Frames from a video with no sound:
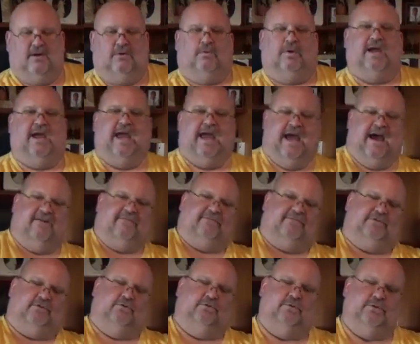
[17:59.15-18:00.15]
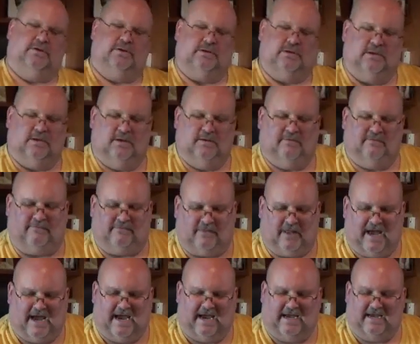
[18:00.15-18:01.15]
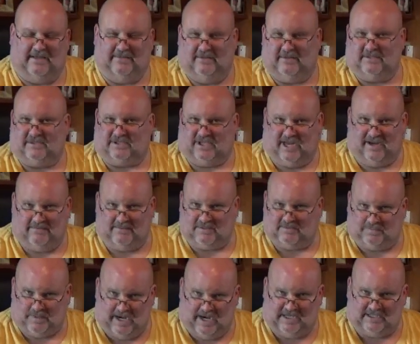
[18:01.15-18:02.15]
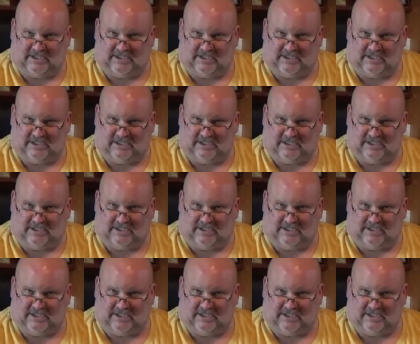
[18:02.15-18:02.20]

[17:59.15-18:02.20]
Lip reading: We have to fly in the same space